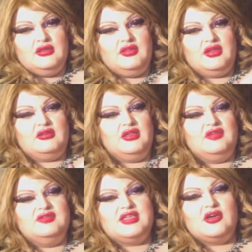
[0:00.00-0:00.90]
The
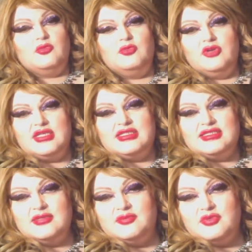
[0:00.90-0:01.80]
gloves are pretty
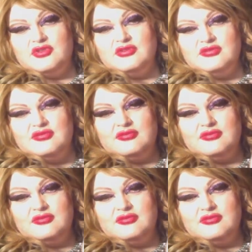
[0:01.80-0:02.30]
simple.